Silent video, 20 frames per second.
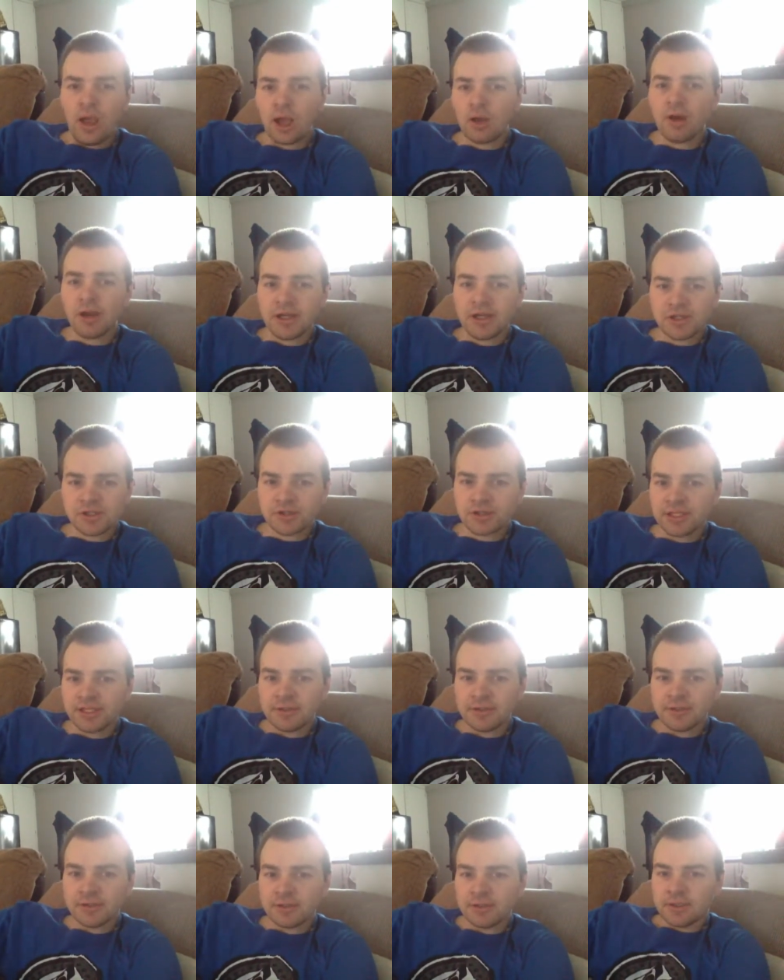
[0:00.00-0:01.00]
I quite enjoyed
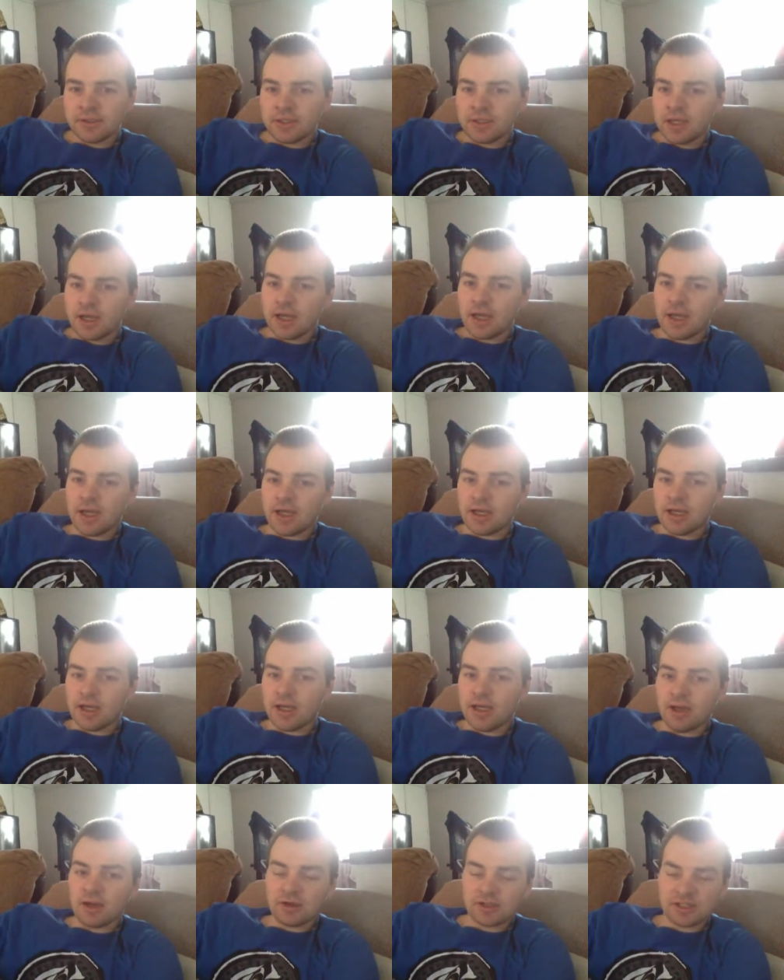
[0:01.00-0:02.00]
it
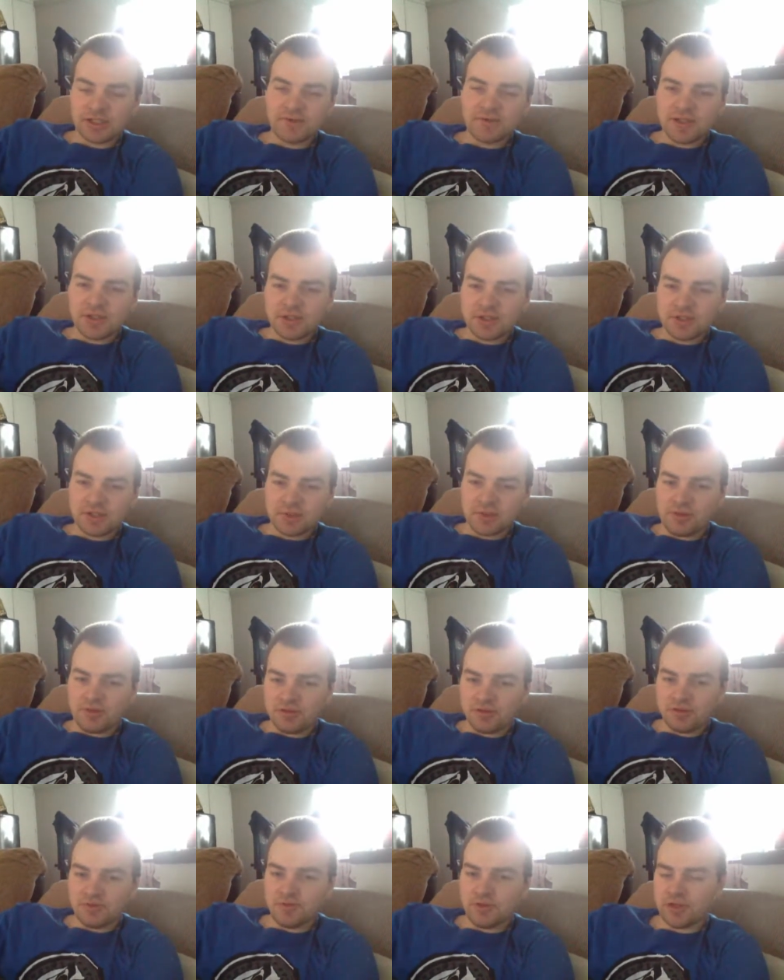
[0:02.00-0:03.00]
uh, I got 17 achievements worth
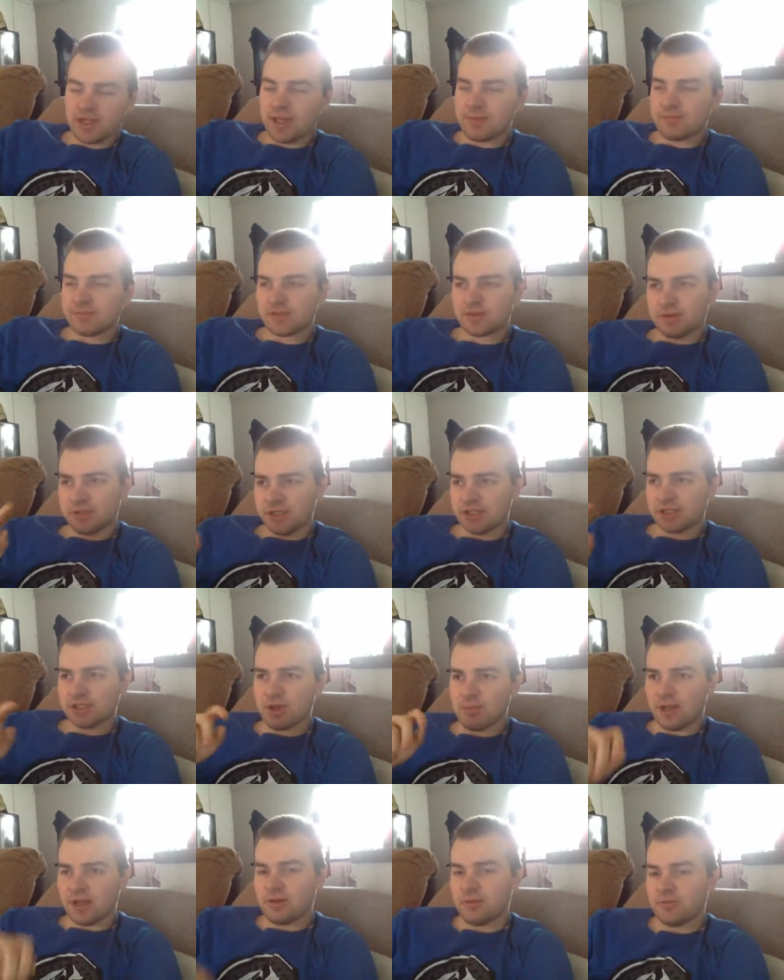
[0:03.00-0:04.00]
340 game score I need to
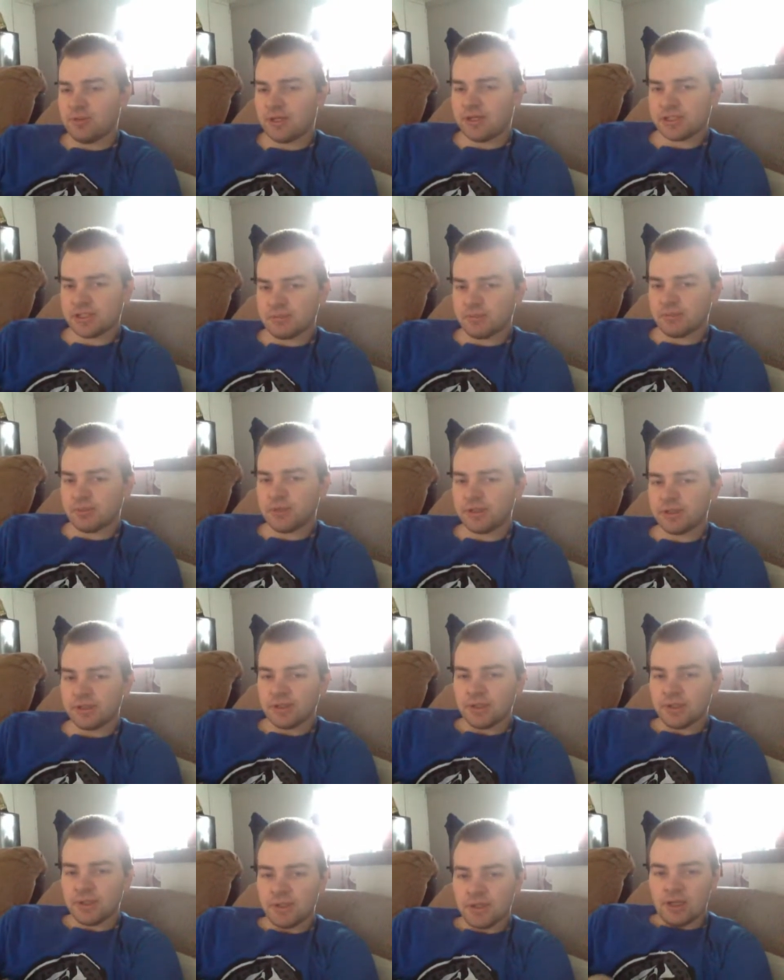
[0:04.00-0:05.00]
go back on that at some point
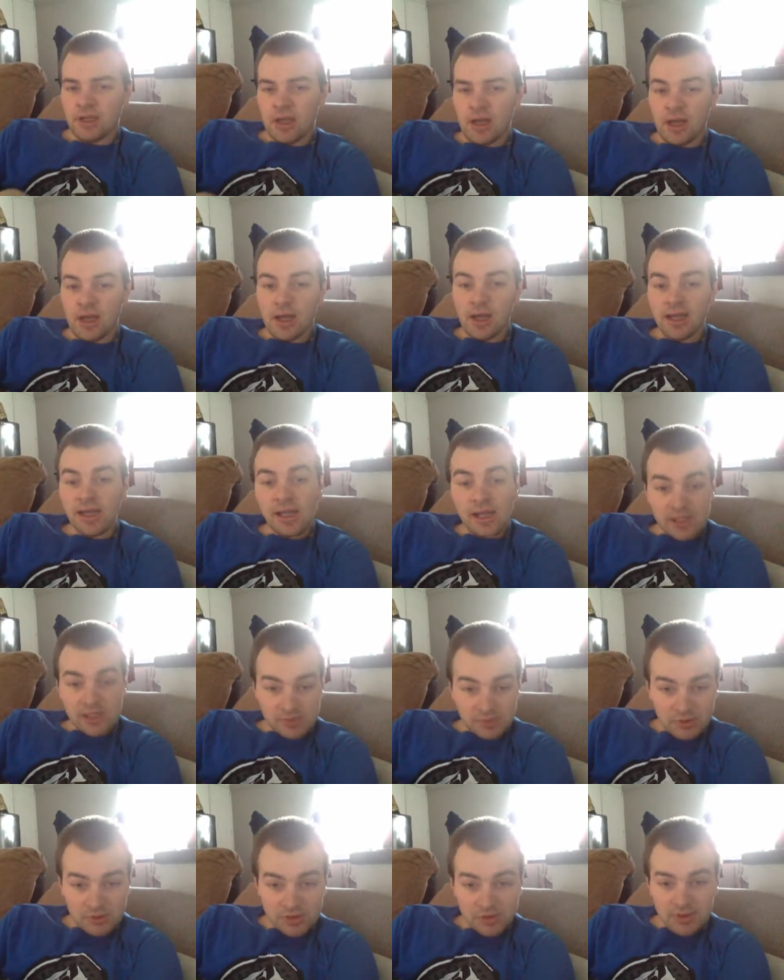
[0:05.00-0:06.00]
uh, EA
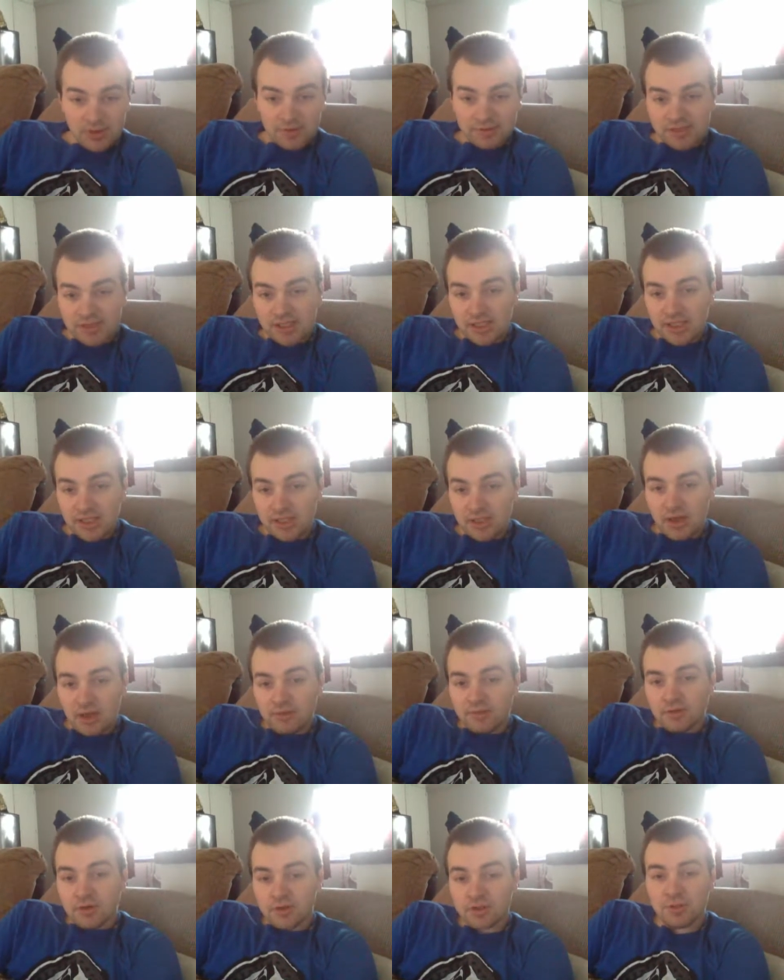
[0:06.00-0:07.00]
Sports UFC,
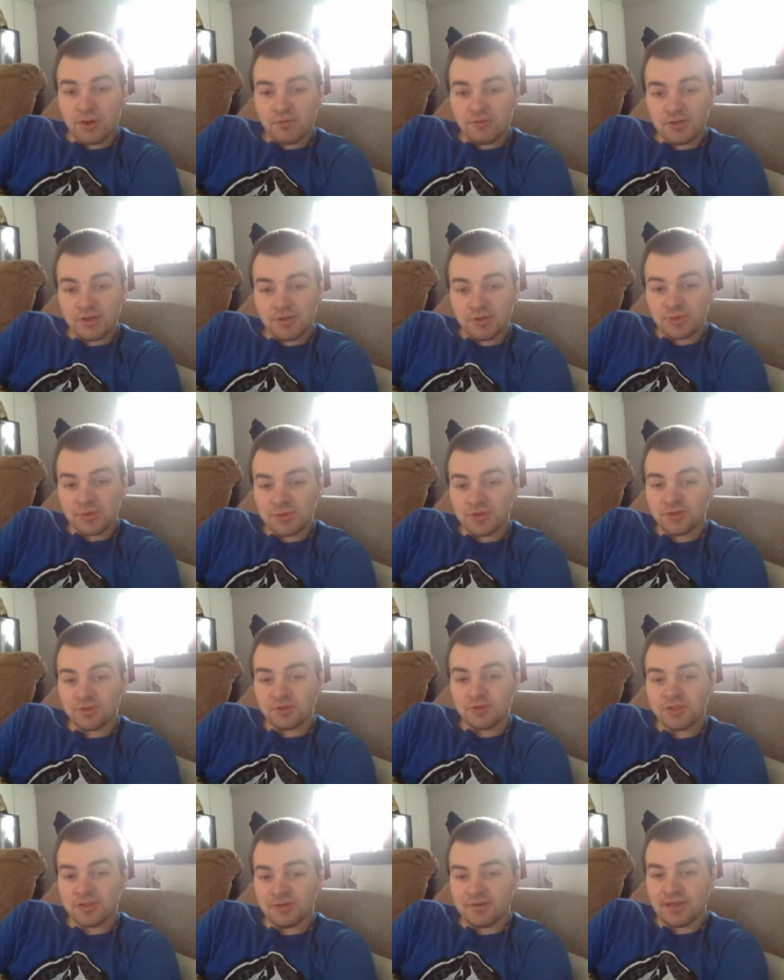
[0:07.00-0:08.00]
I've got 12 achievements worth
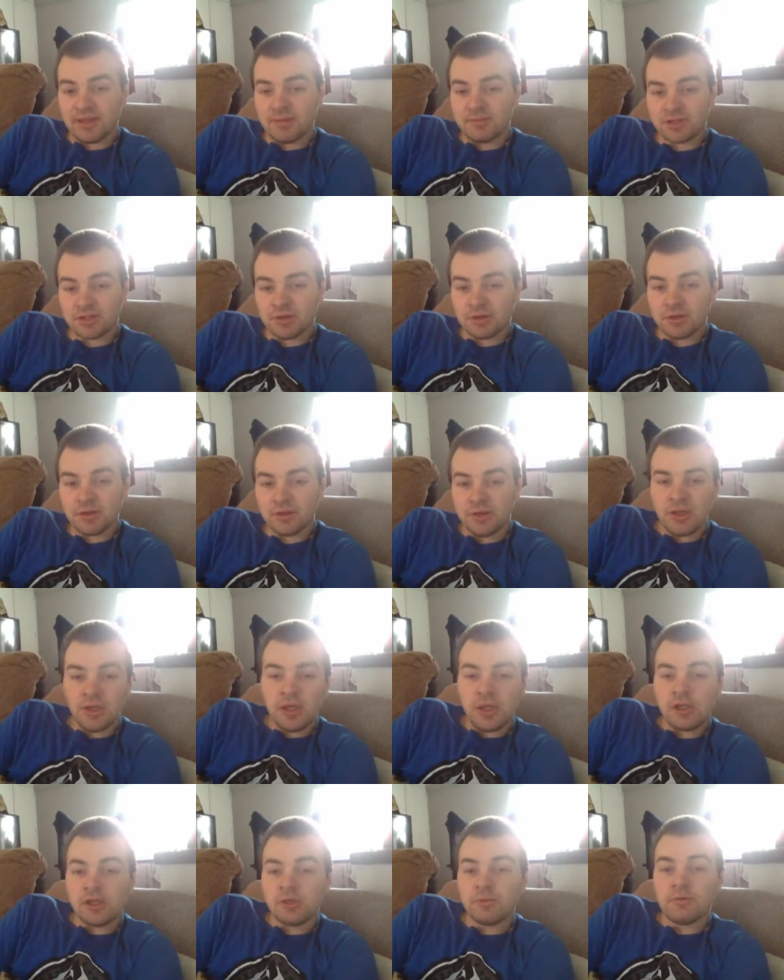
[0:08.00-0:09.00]
207 game score.
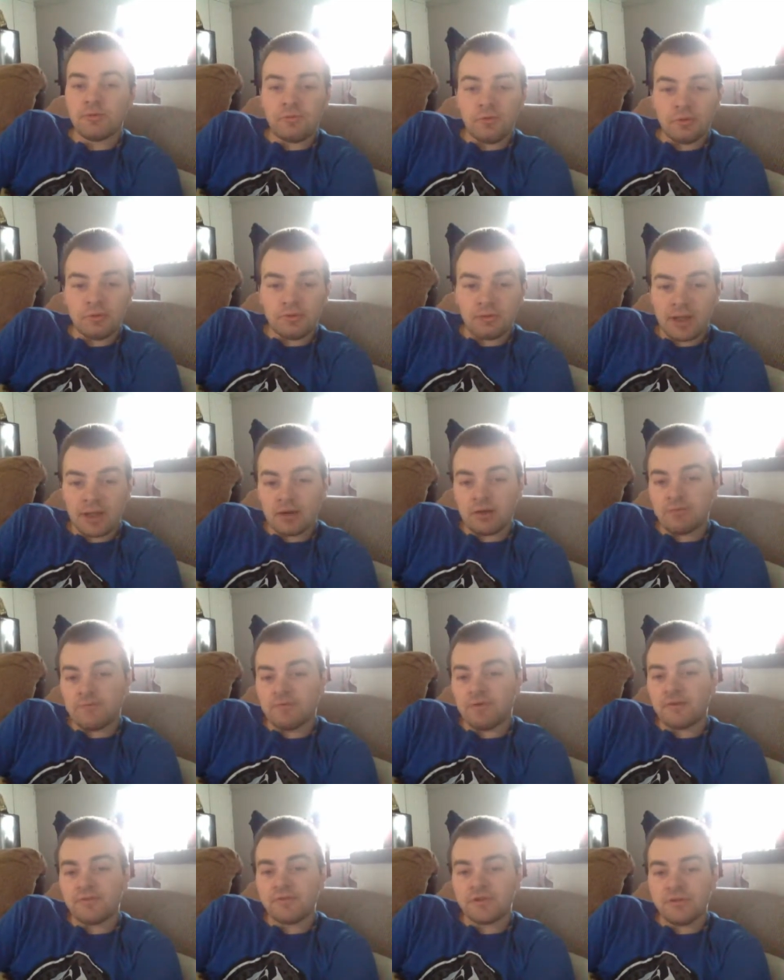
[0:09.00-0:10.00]
Human Fall Flat, I've got
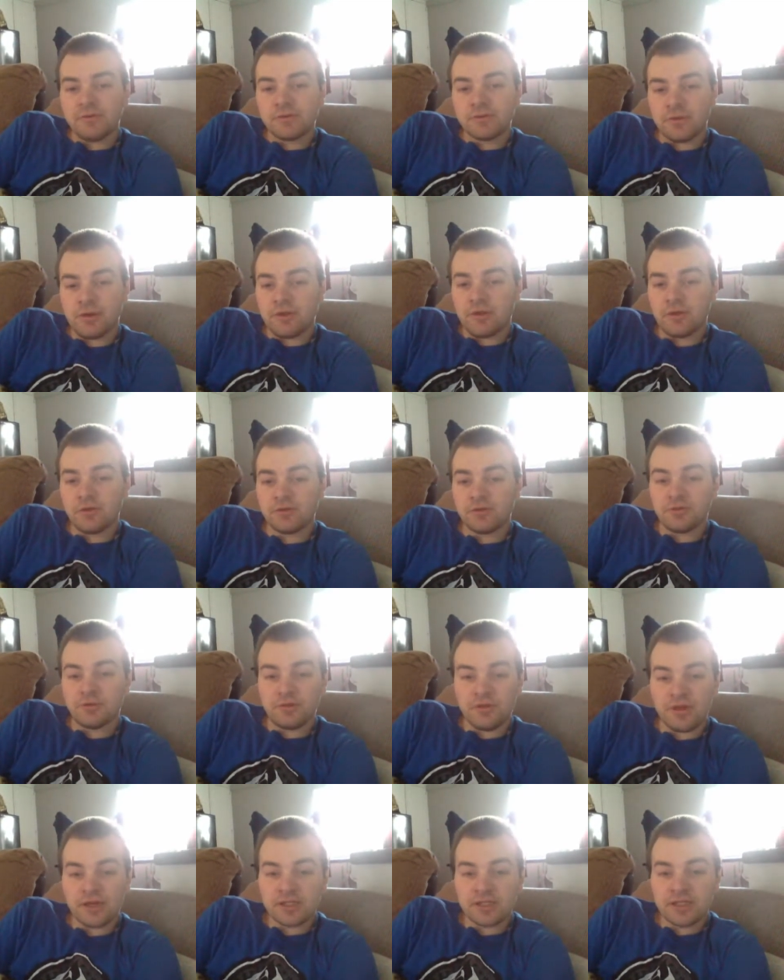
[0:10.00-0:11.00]
5 achievements worth
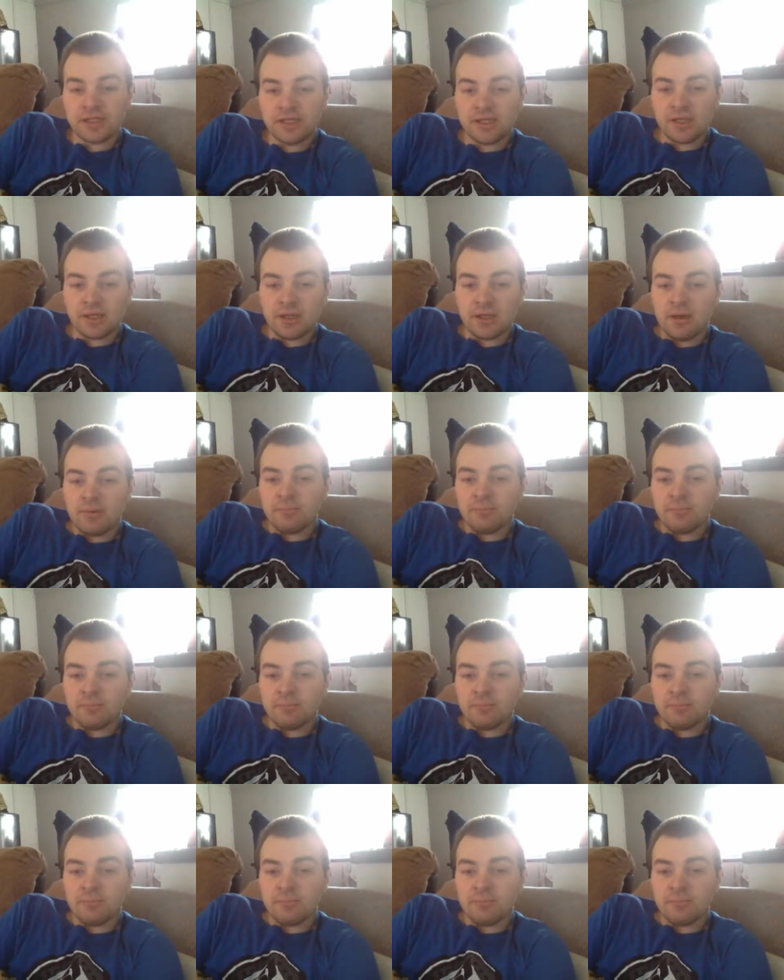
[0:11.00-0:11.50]
130.